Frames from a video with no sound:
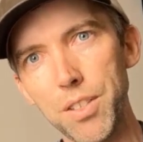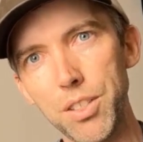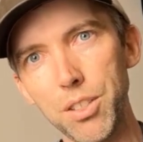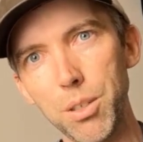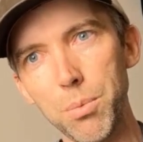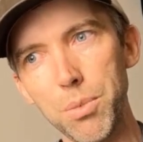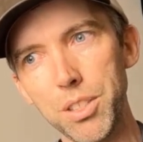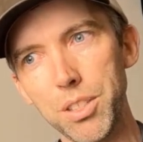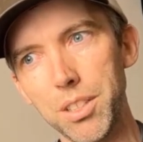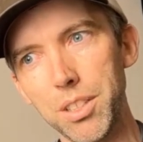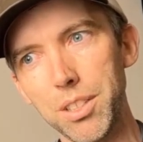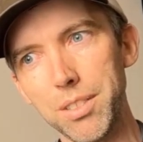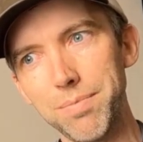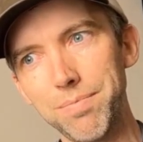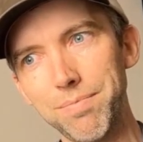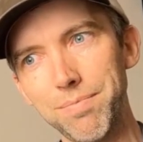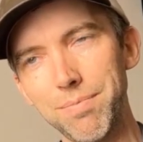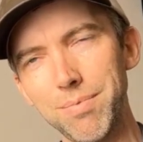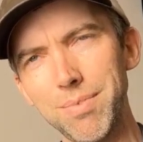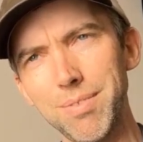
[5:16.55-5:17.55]
It's almost a
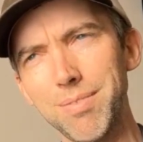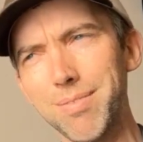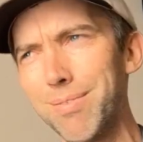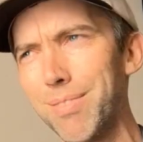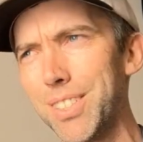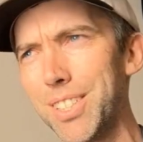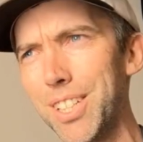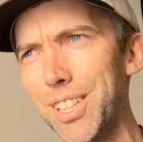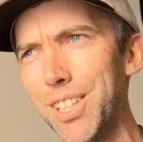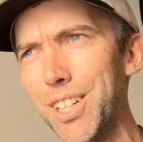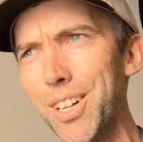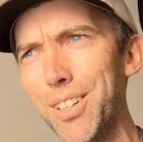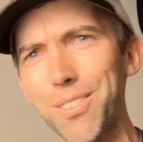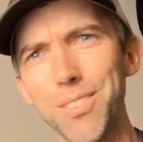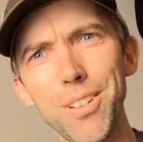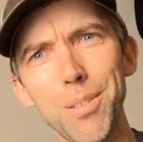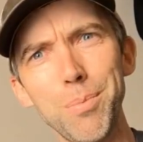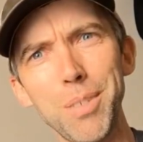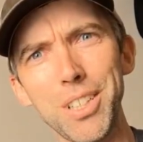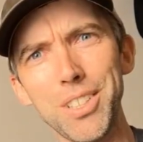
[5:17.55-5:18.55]

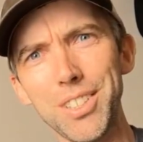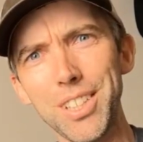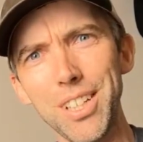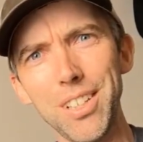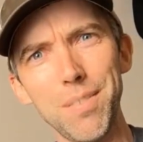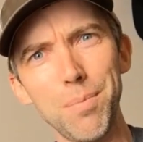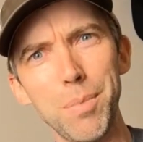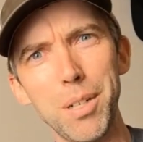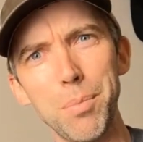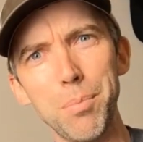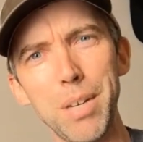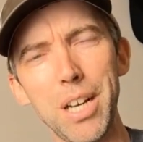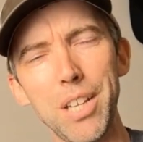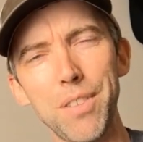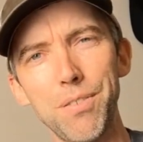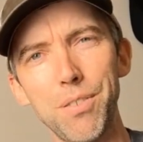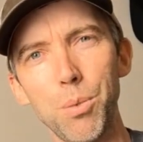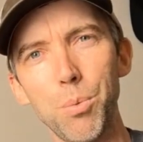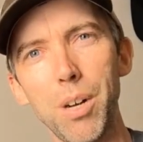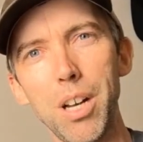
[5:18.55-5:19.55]
logarithmic scale. I've been in math
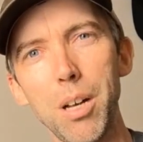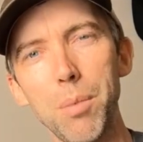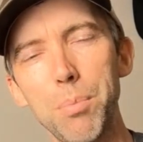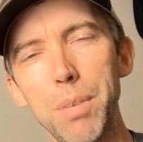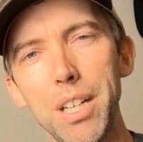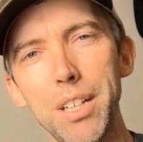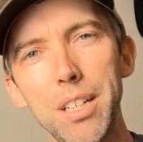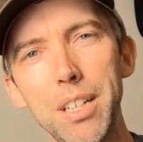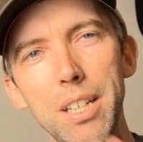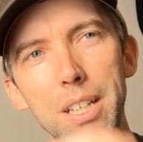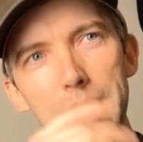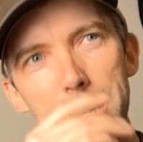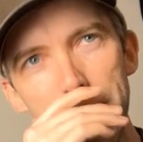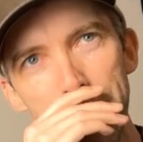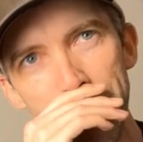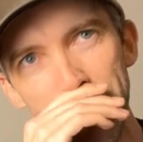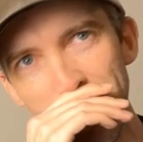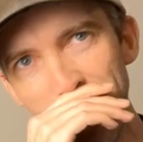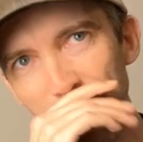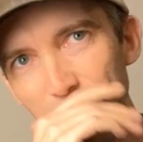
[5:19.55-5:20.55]
for a while, but
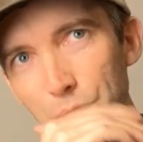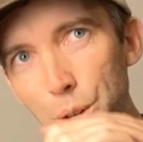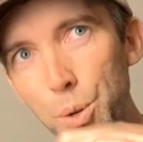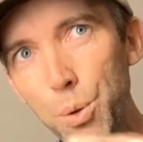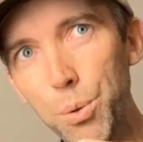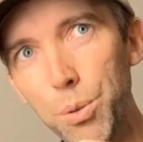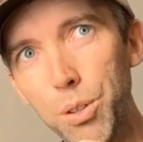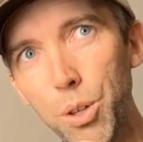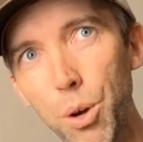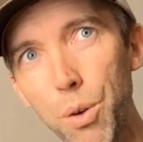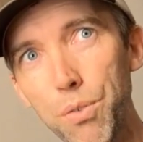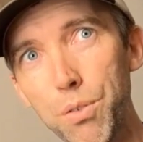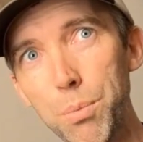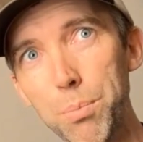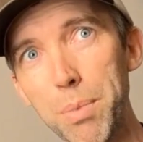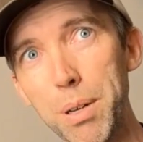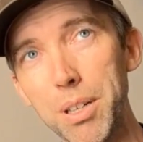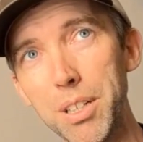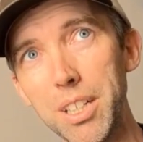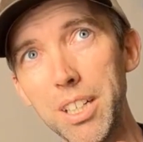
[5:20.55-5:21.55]
if you go
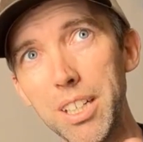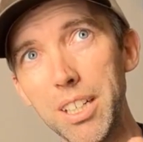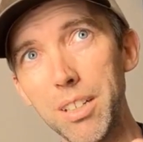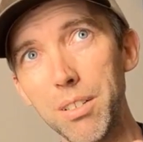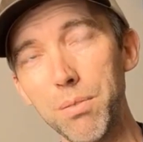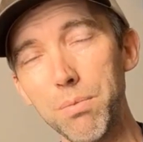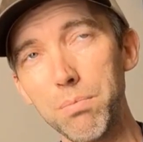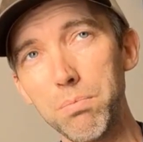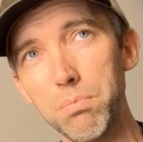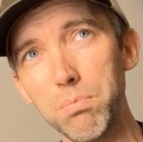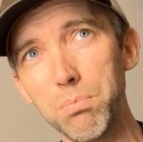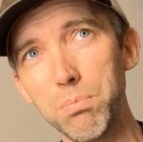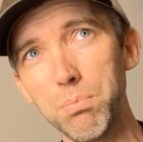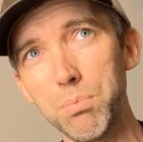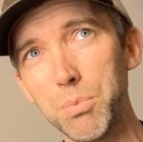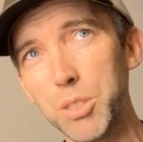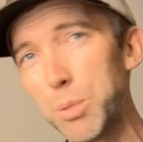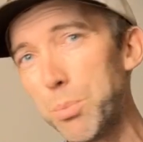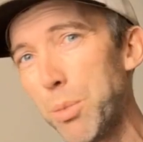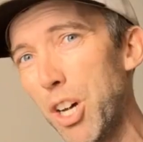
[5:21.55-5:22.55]
from
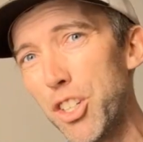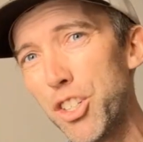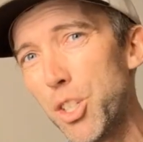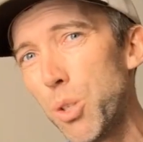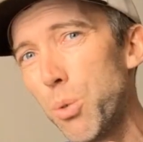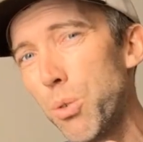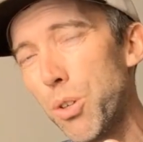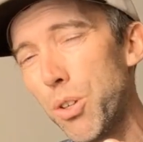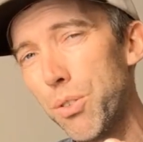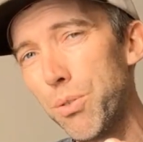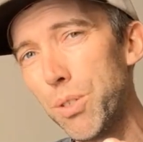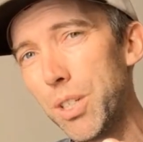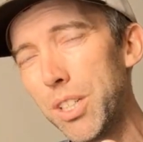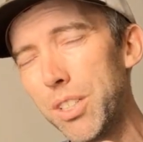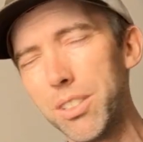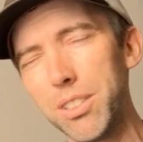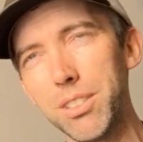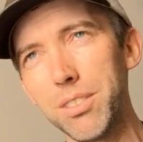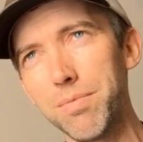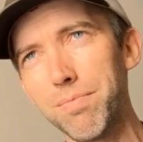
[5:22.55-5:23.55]
spot 2 or 3
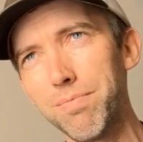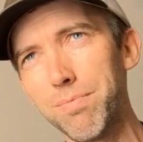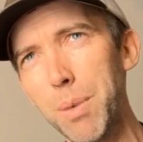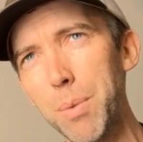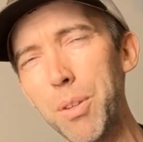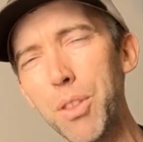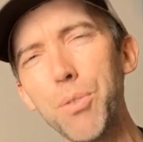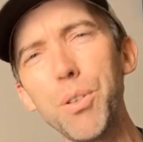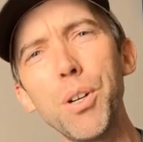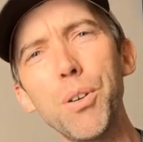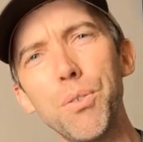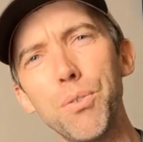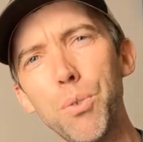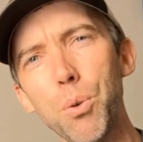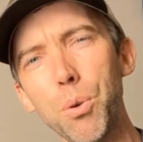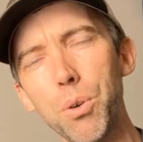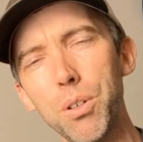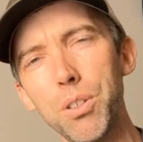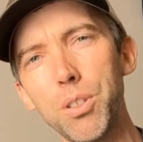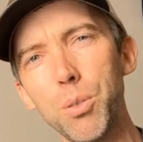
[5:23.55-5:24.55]
or maybe 3 or
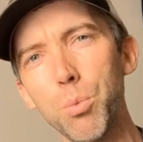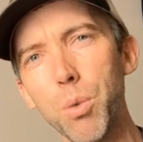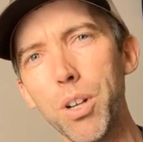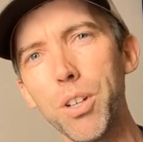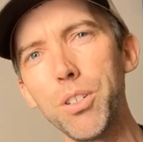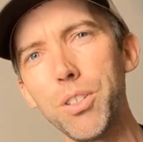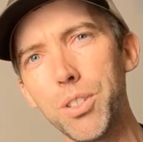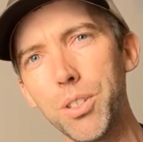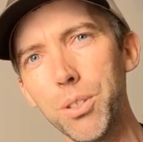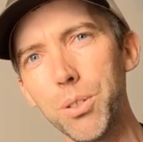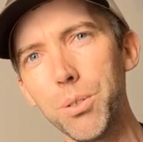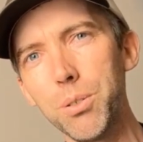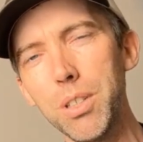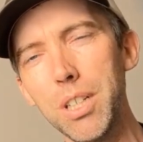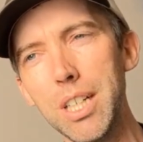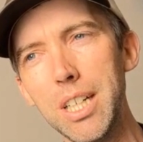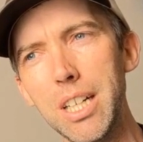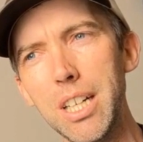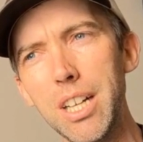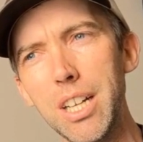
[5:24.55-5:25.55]
4 to 1 or 2,
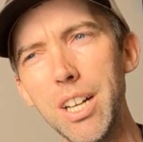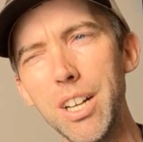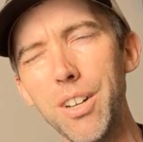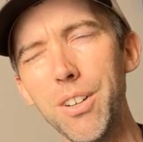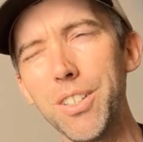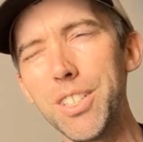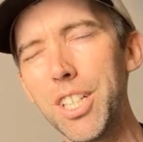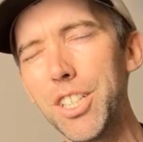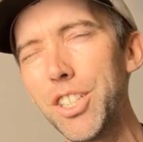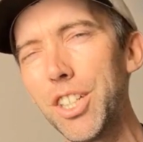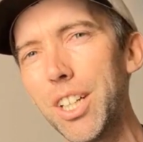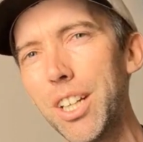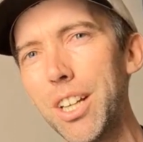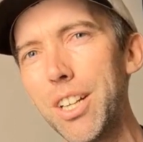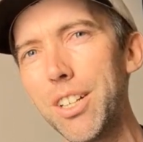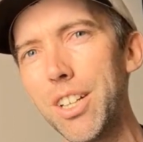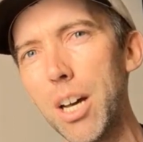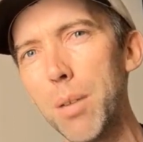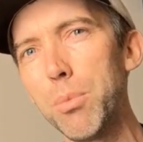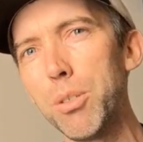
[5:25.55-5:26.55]
you're essentially going
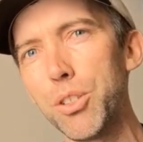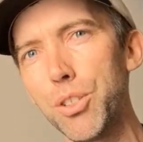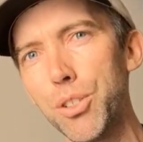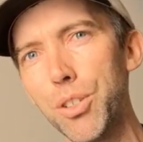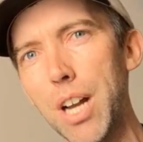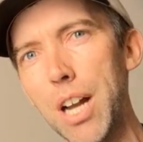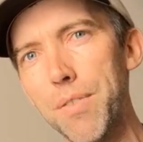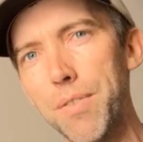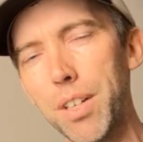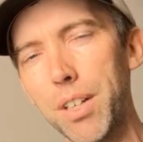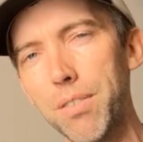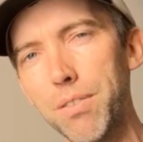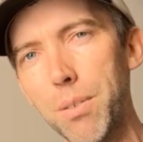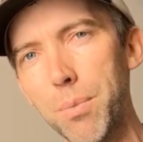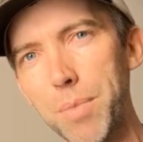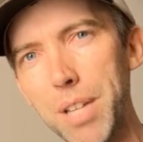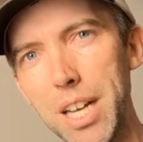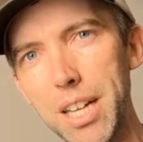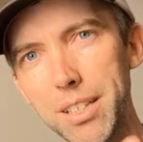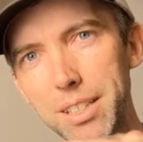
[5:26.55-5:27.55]
to double traffic
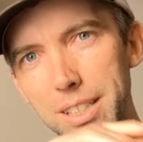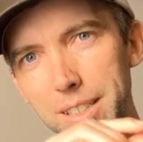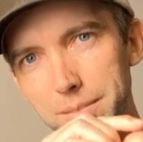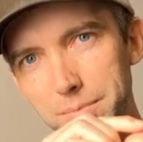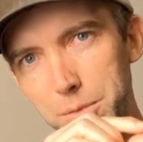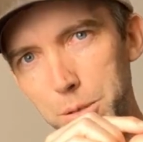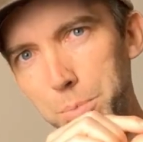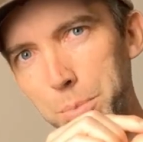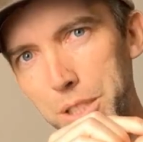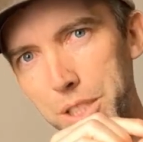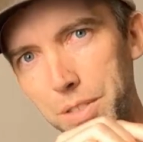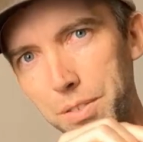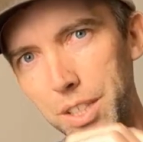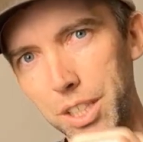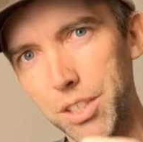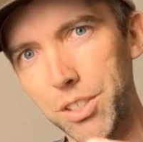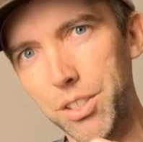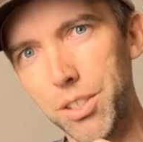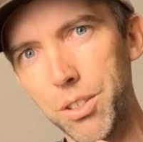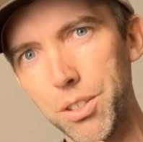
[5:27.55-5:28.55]
from that
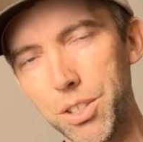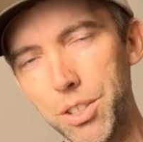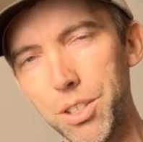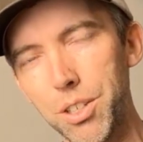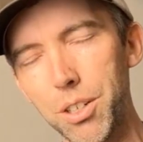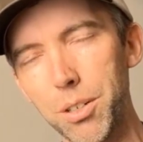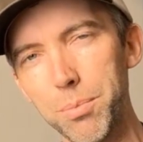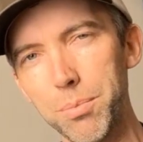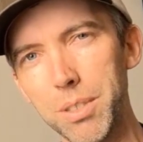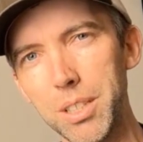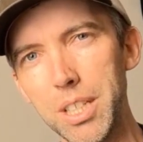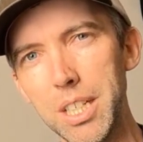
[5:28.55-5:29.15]
specific search term.